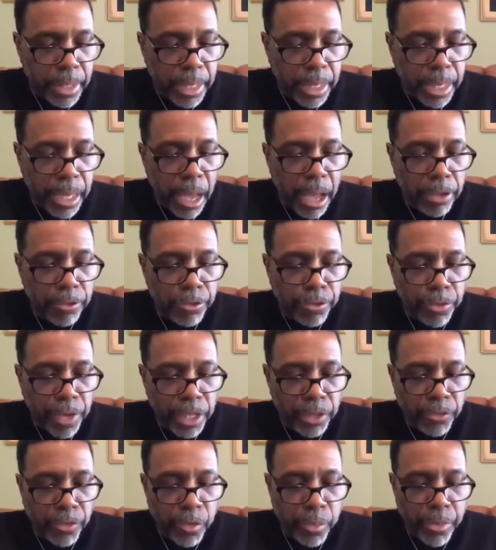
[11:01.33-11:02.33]
that God's
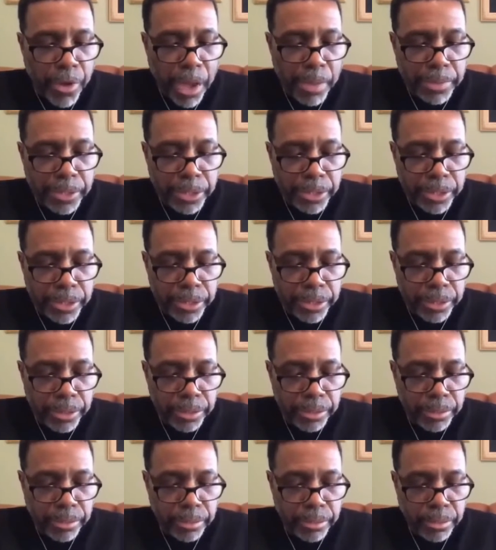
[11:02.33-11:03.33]
faithful
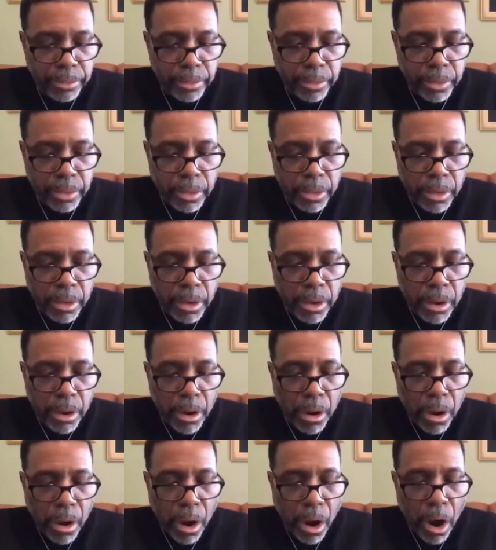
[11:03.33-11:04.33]
promises
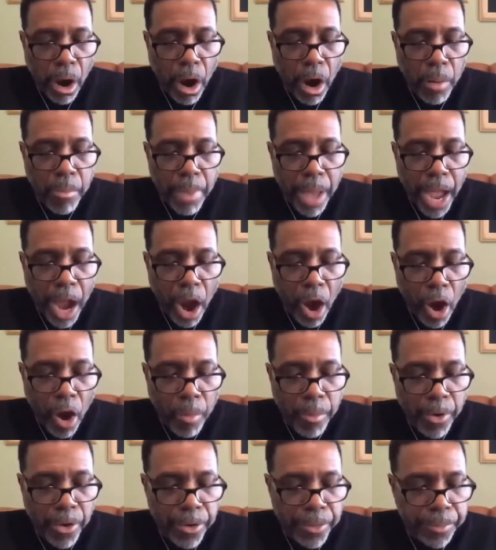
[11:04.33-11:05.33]
are my
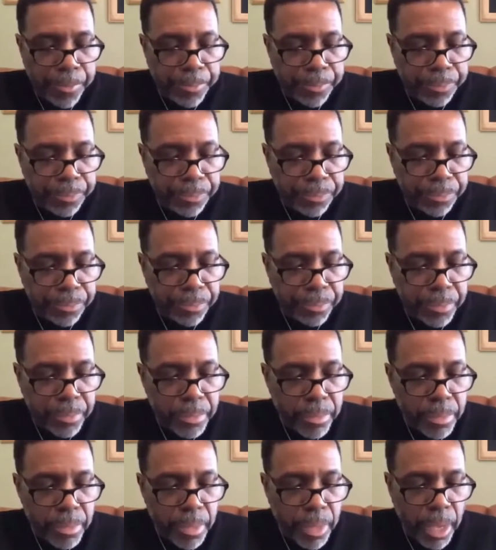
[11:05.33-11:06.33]
armor
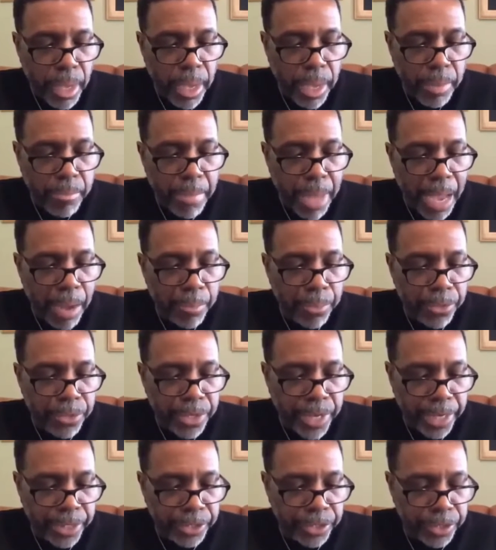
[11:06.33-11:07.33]
and my
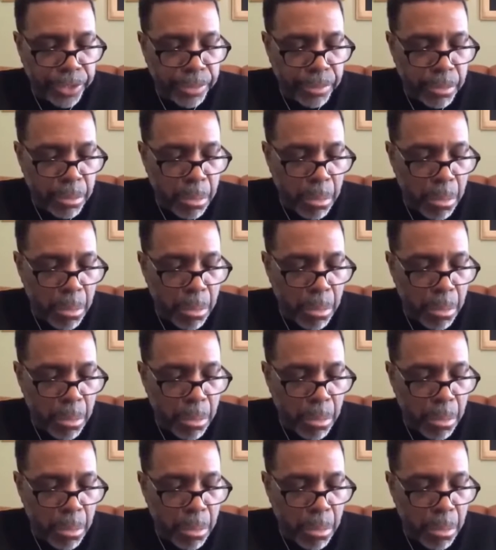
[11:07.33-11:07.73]
protection.